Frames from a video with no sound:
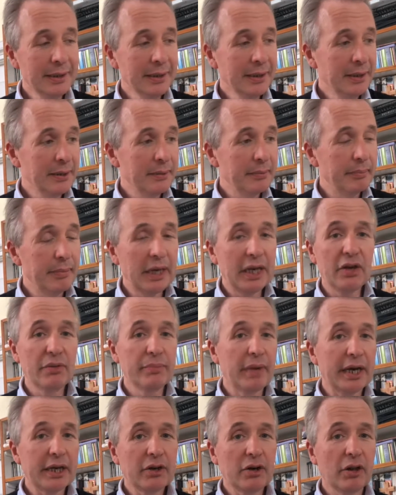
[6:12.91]
many of my
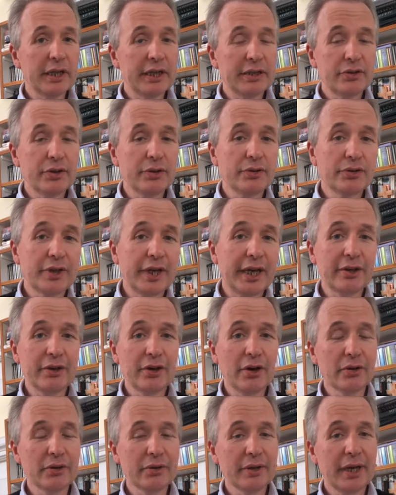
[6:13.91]
colleagues who stayed
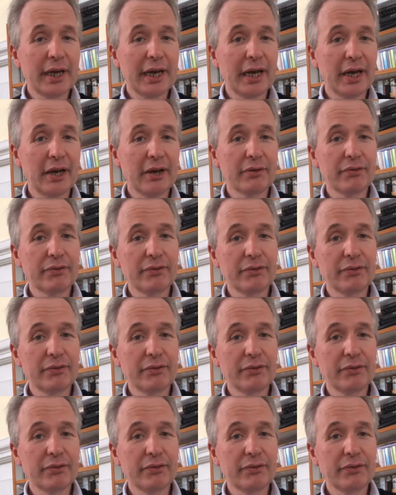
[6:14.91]
on have